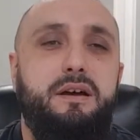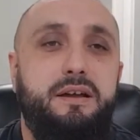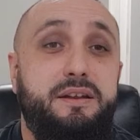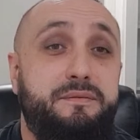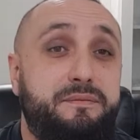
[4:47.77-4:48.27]

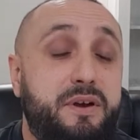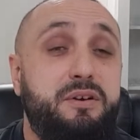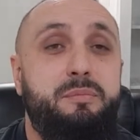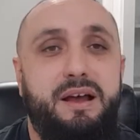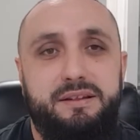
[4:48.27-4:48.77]
in a
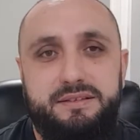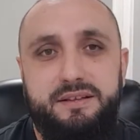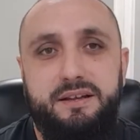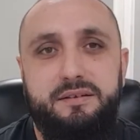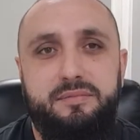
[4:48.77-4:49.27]
very bad
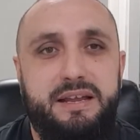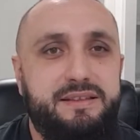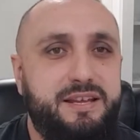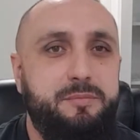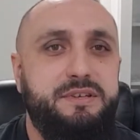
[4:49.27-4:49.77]
state.
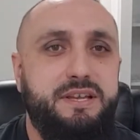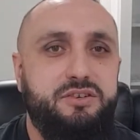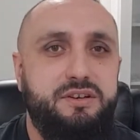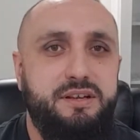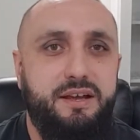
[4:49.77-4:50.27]
Contempt is
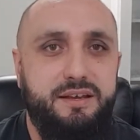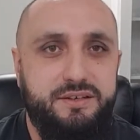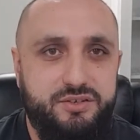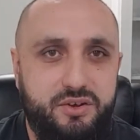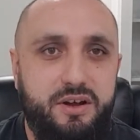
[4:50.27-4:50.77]
actually a
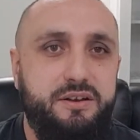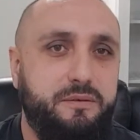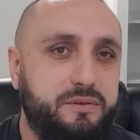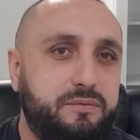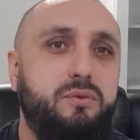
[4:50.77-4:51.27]
sign
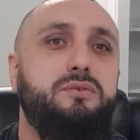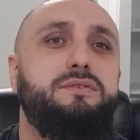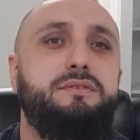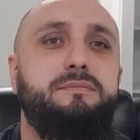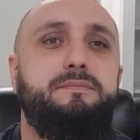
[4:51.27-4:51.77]
of
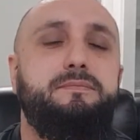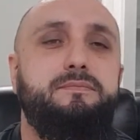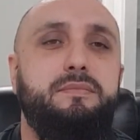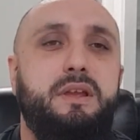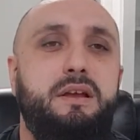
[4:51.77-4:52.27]
divorce.
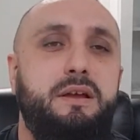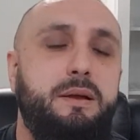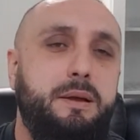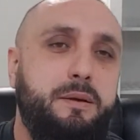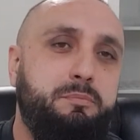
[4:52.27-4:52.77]

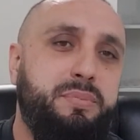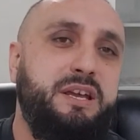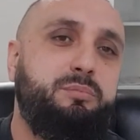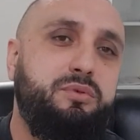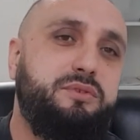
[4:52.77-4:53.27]

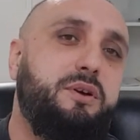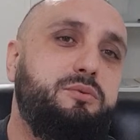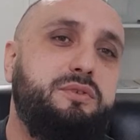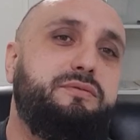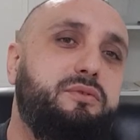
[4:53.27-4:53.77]
People
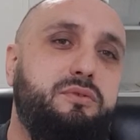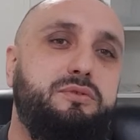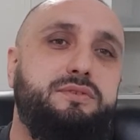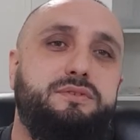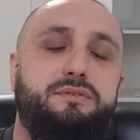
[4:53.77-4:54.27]
don't
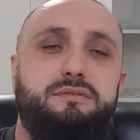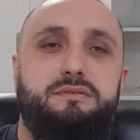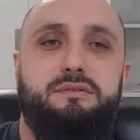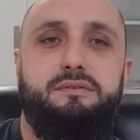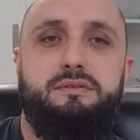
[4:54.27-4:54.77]
divorce
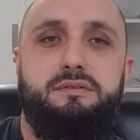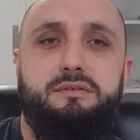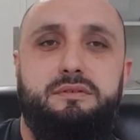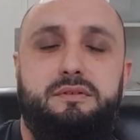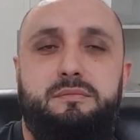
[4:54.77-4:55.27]

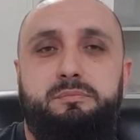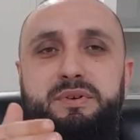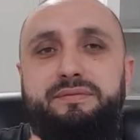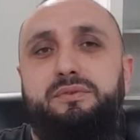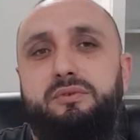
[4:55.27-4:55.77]

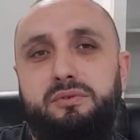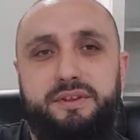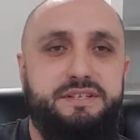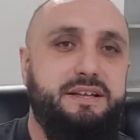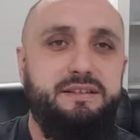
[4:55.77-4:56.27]
before
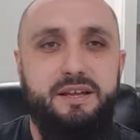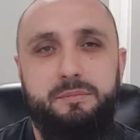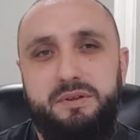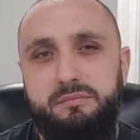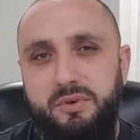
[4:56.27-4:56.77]
there's
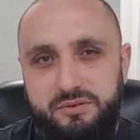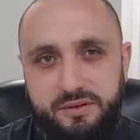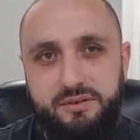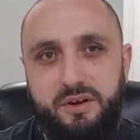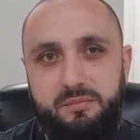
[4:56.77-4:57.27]
contempt, most
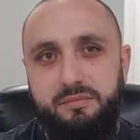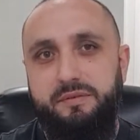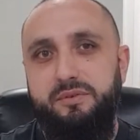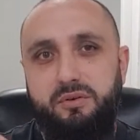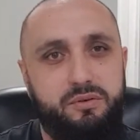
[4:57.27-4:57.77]
of the time,
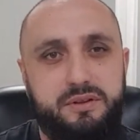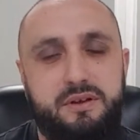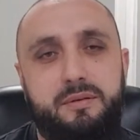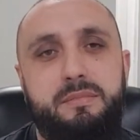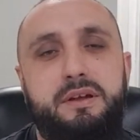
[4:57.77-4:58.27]
if not all the
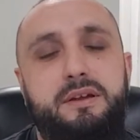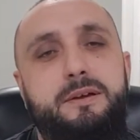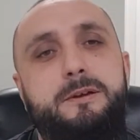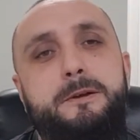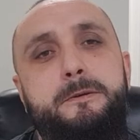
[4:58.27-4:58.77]
time.
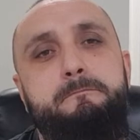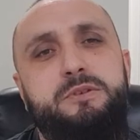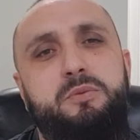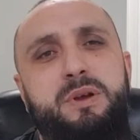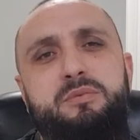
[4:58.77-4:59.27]

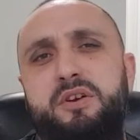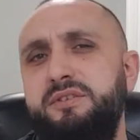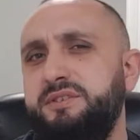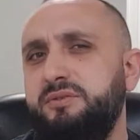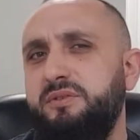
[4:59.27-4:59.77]
So people don't
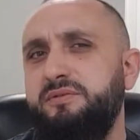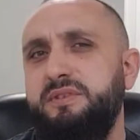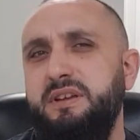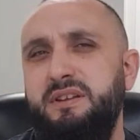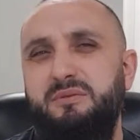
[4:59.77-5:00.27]
just sort of
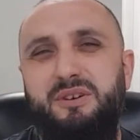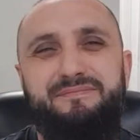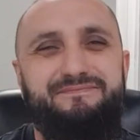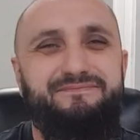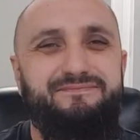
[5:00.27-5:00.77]
say, you know what,
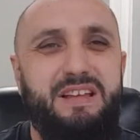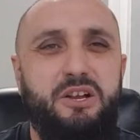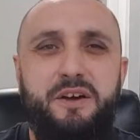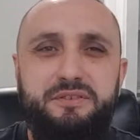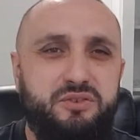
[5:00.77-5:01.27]

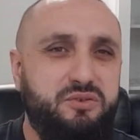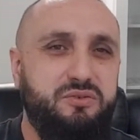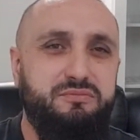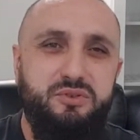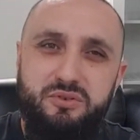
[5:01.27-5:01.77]
life's
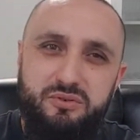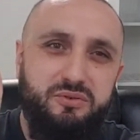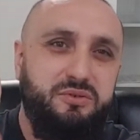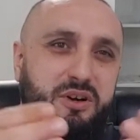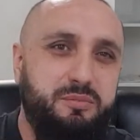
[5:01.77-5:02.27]
good, you're
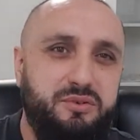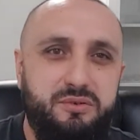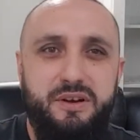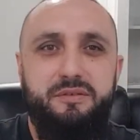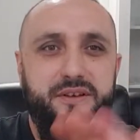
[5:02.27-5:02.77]
good, I'm
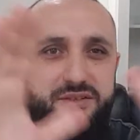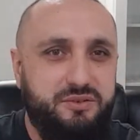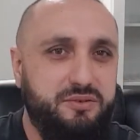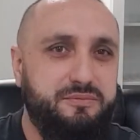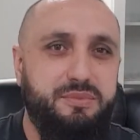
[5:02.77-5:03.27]
good, everything is
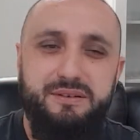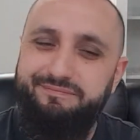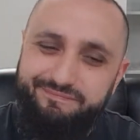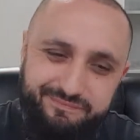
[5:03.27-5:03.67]
good, but